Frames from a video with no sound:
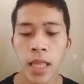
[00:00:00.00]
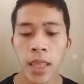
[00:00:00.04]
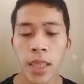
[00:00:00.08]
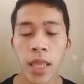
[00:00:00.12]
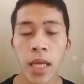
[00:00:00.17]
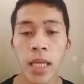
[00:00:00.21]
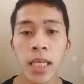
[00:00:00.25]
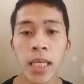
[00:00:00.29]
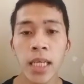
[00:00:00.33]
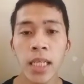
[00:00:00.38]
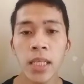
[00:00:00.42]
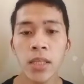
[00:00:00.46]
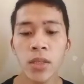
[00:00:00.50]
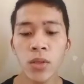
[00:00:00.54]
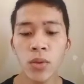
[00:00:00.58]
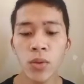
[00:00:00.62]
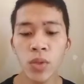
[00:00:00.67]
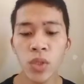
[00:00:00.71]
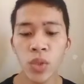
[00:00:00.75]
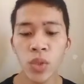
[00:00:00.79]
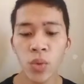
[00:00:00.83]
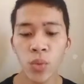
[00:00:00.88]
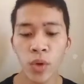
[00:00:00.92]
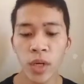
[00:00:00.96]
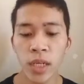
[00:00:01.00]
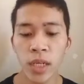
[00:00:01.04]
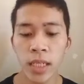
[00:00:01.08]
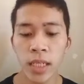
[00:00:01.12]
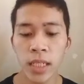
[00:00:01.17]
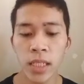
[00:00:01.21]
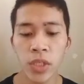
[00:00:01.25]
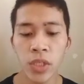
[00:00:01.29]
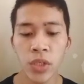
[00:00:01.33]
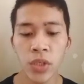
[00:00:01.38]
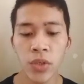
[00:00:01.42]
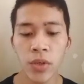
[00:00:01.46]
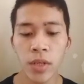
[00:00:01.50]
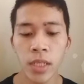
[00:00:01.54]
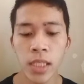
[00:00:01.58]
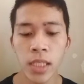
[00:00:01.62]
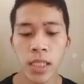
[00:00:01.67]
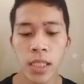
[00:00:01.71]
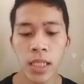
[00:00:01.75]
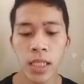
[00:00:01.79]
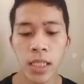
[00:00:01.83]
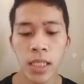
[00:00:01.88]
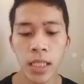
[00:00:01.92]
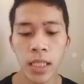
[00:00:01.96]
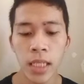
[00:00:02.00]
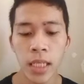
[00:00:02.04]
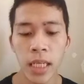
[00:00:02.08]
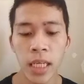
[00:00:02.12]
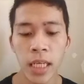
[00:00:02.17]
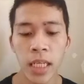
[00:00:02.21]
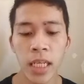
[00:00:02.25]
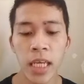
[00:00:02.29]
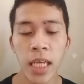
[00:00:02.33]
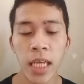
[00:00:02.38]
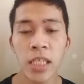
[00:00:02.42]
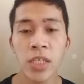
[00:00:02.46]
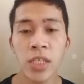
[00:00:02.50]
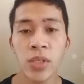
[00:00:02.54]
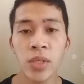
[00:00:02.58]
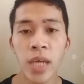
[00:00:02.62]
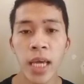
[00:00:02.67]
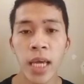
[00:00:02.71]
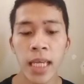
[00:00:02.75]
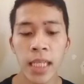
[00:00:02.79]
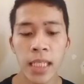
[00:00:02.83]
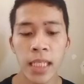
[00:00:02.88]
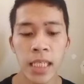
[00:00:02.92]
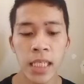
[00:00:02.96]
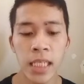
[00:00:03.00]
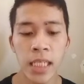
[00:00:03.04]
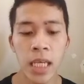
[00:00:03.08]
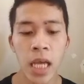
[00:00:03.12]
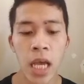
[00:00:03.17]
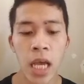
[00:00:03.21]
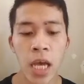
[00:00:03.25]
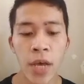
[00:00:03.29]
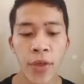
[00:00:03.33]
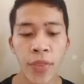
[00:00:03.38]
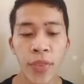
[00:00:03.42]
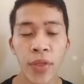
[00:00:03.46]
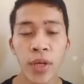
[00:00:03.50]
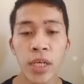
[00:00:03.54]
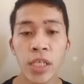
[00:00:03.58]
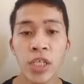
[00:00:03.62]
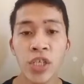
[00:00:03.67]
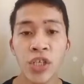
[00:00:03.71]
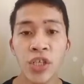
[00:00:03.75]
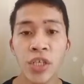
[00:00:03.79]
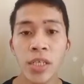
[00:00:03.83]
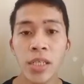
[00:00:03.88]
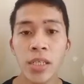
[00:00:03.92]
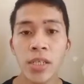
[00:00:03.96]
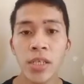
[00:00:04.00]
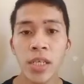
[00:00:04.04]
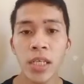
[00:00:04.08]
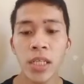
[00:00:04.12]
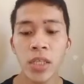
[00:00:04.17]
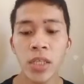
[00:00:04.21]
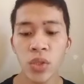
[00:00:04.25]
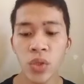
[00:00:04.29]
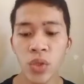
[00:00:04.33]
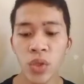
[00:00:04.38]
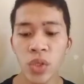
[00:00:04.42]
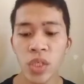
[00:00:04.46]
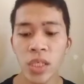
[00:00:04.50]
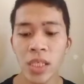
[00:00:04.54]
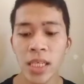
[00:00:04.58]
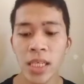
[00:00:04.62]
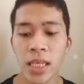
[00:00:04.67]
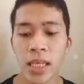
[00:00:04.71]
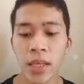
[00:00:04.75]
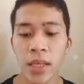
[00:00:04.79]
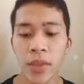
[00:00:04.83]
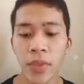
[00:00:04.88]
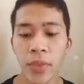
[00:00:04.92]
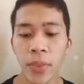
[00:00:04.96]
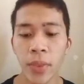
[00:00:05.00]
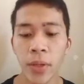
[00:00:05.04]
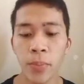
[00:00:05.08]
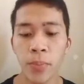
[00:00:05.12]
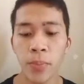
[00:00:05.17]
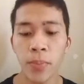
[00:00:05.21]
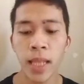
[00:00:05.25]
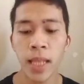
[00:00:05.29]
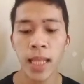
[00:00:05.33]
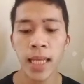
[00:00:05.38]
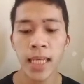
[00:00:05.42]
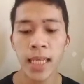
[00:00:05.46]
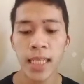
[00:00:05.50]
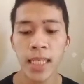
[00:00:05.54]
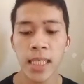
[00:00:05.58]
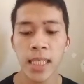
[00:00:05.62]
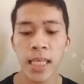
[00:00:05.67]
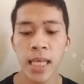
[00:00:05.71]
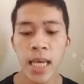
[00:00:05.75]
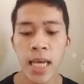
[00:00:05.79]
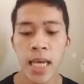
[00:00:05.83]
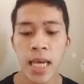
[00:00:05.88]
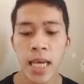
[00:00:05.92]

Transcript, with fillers: The Hindus were interested in educating their children to seek their place